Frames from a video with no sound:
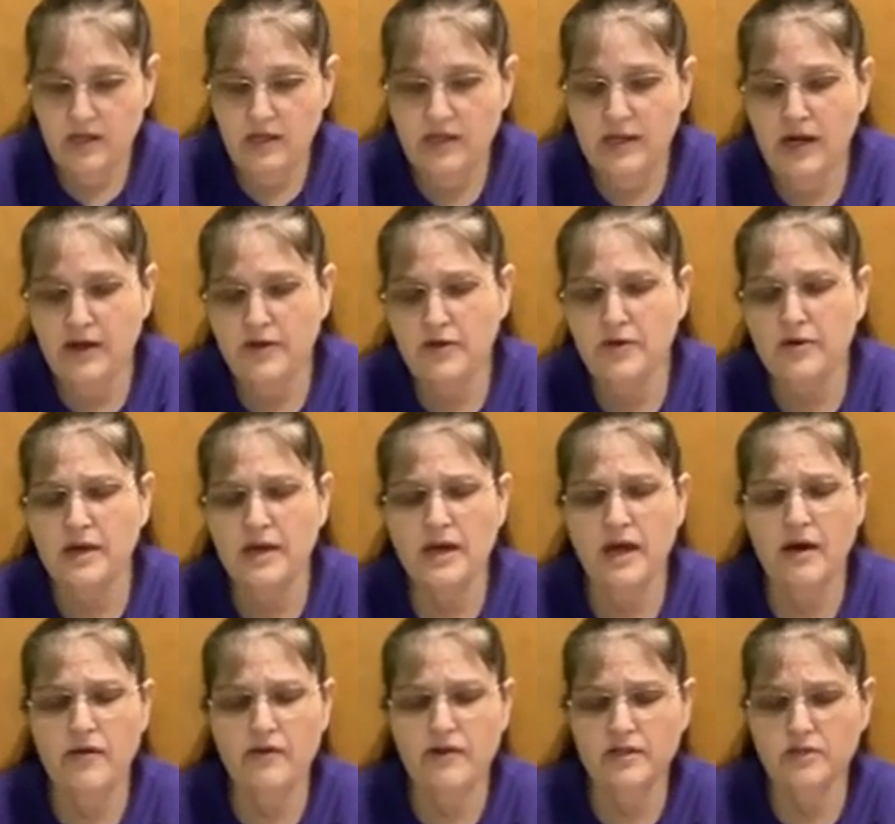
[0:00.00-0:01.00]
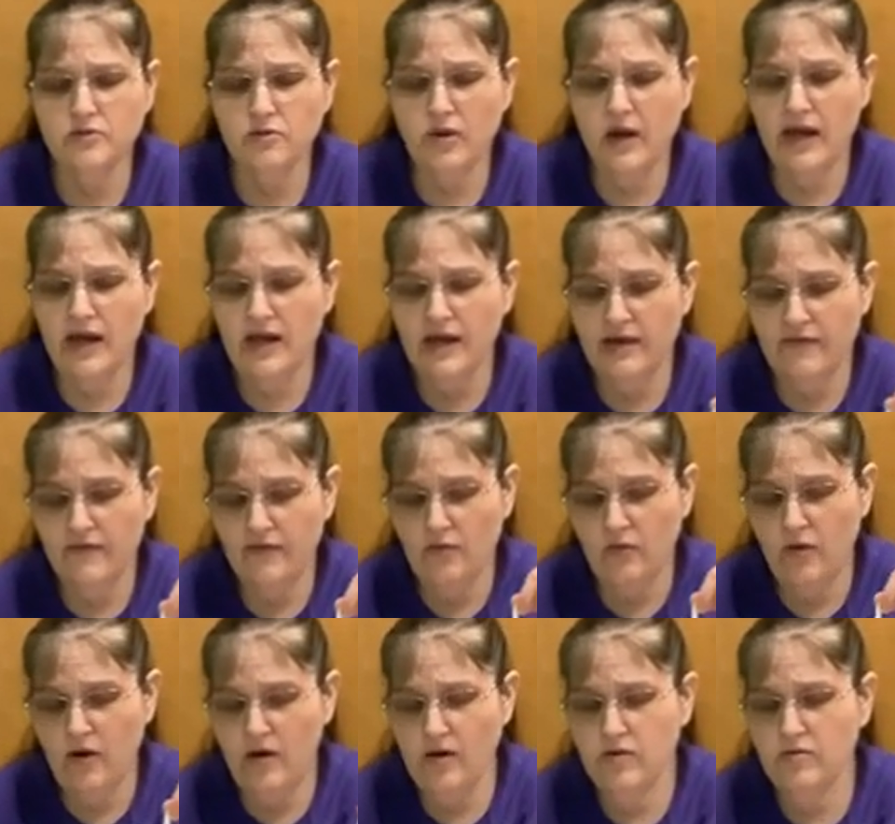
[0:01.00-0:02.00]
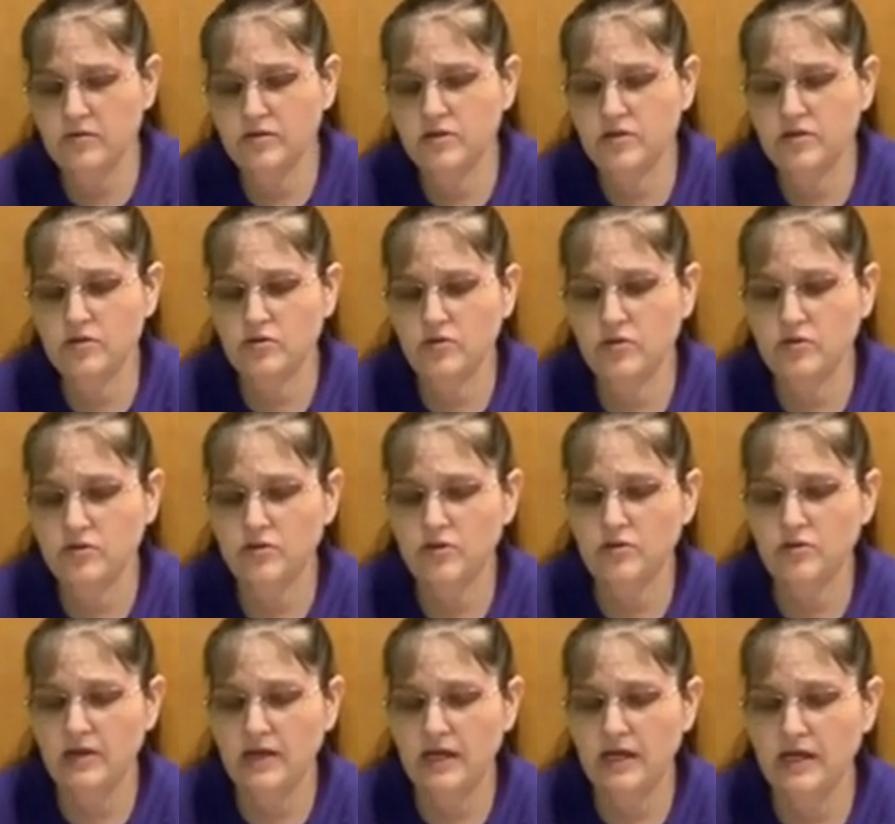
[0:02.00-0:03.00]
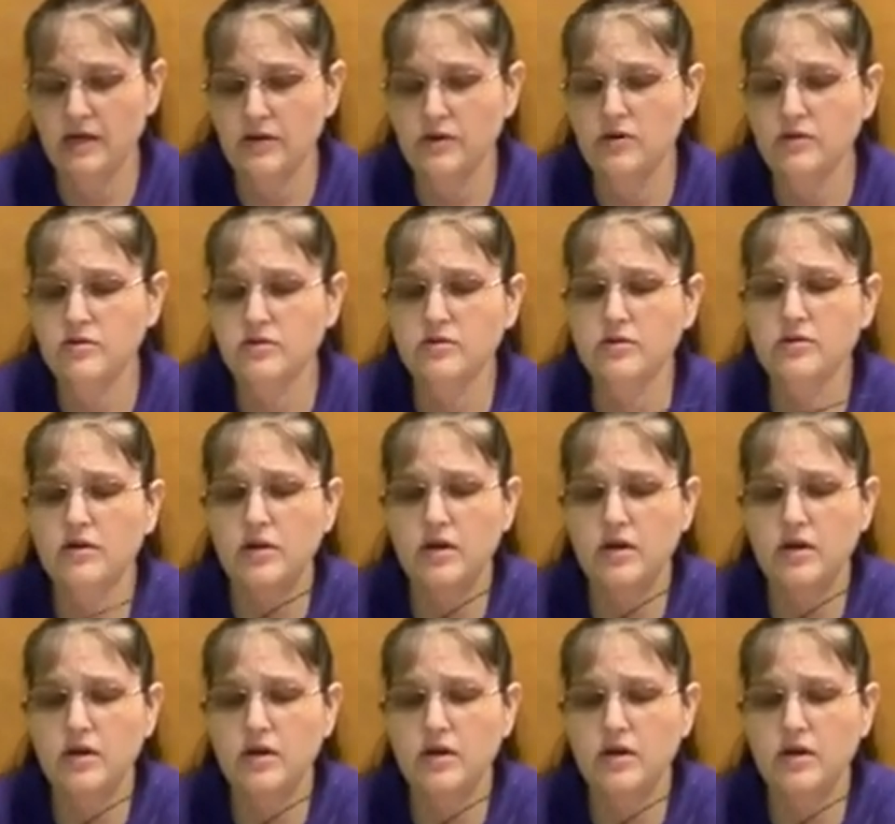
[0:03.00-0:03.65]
Now you can go this way if you want, towards through the ears,